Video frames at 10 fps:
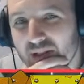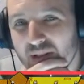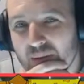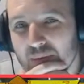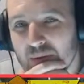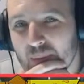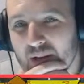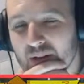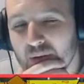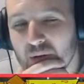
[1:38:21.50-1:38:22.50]
Seems the
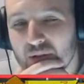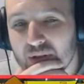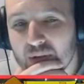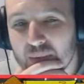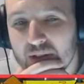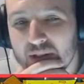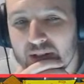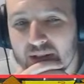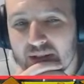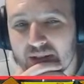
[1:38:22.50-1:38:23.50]
pale orcs come in and
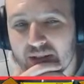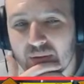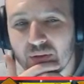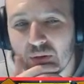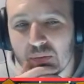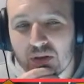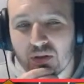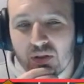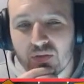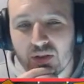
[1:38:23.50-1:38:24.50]
he's going dumpster
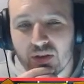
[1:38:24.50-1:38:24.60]
diving.